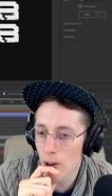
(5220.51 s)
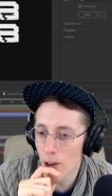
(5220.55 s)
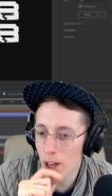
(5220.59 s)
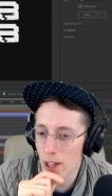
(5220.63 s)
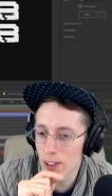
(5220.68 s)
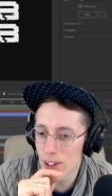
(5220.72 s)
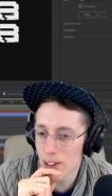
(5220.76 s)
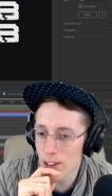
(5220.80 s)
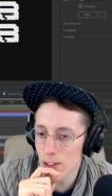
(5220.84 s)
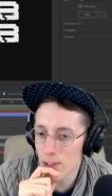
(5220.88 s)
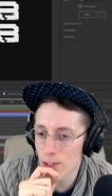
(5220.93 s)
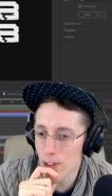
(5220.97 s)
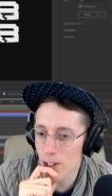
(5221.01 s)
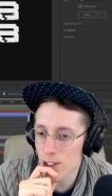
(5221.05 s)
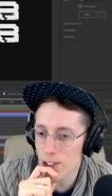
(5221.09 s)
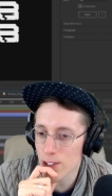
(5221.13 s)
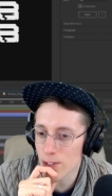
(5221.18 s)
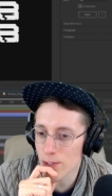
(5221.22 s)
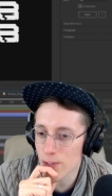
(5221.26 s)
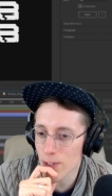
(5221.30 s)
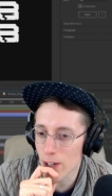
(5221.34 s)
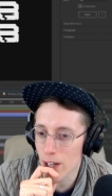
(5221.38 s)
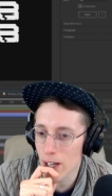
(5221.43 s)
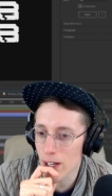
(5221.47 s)
I think the fonts are
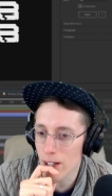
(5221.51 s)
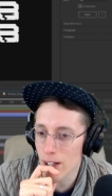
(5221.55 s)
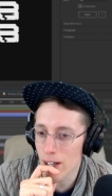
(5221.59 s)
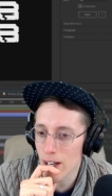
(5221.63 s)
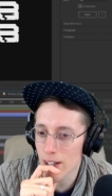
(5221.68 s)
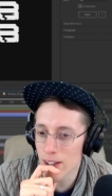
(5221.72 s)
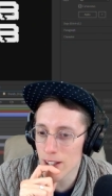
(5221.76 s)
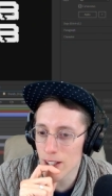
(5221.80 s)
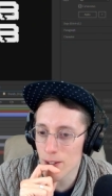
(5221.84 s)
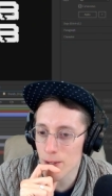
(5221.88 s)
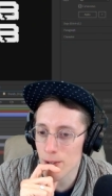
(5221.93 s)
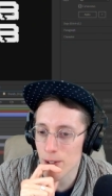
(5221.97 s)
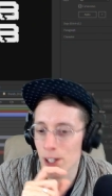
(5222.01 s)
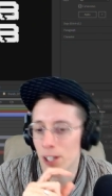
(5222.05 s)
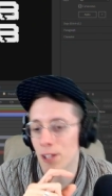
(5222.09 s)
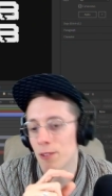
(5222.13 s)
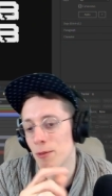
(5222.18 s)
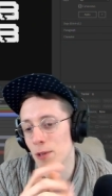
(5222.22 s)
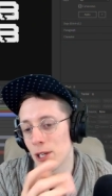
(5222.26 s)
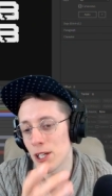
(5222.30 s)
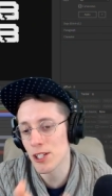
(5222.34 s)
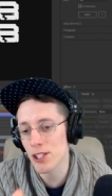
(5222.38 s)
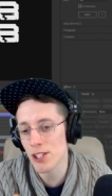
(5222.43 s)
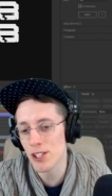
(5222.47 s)
fine. I think
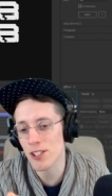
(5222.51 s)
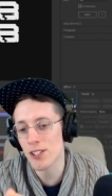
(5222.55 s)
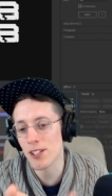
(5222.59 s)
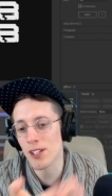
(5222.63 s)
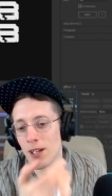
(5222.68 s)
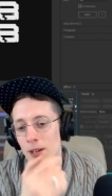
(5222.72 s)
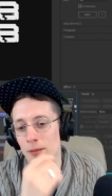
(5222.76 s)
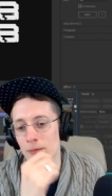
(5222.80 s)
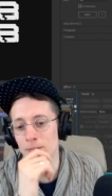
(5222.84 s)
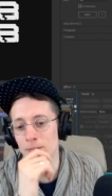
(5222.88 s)
we could just I